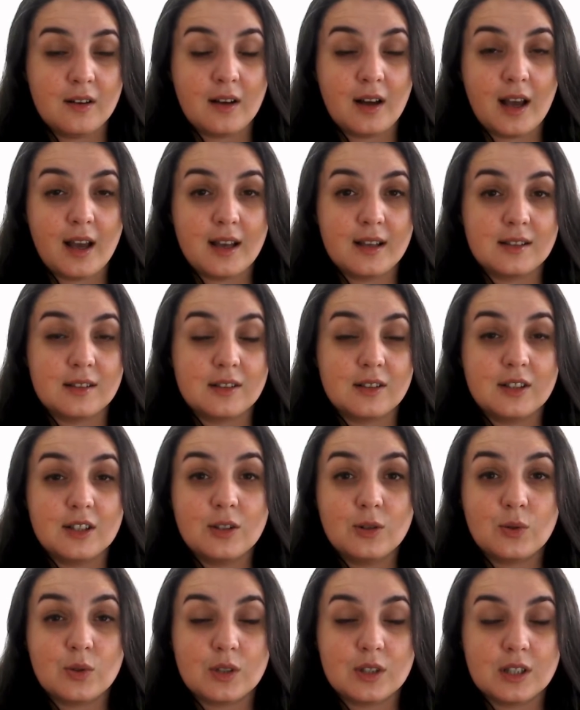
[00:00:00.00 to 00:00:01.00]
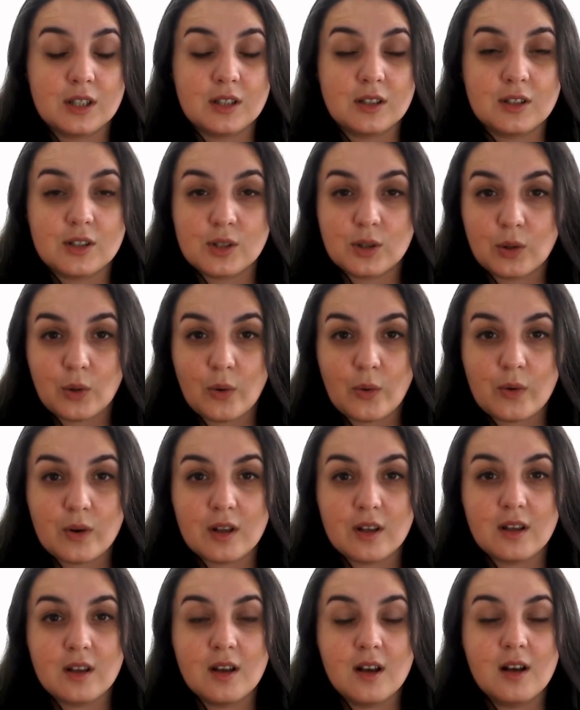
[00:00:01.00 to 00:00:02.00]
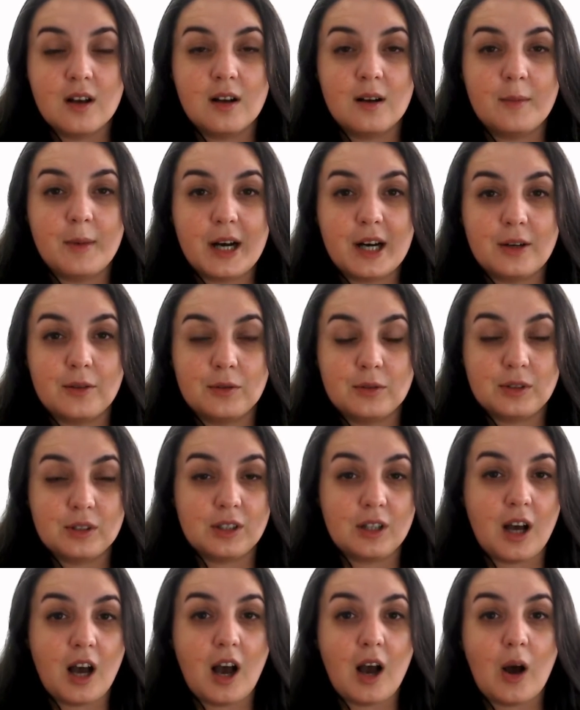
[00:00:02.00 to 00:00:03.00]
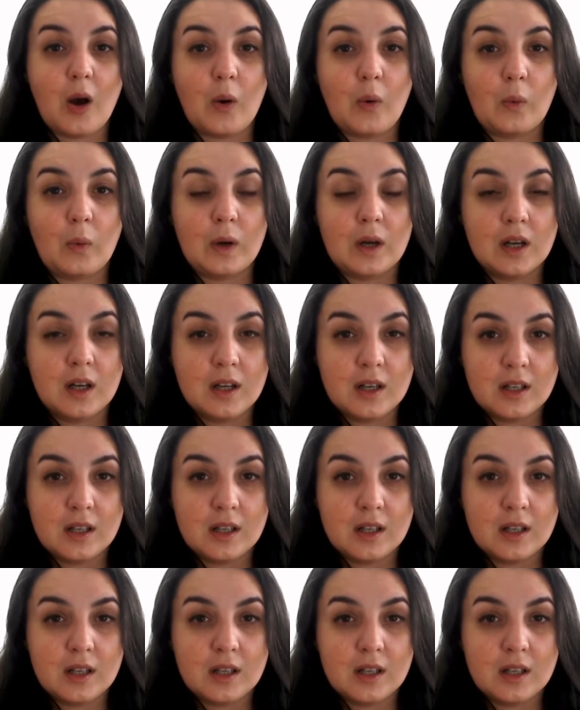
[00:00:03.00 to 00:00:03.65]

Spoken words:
has an interesting story about how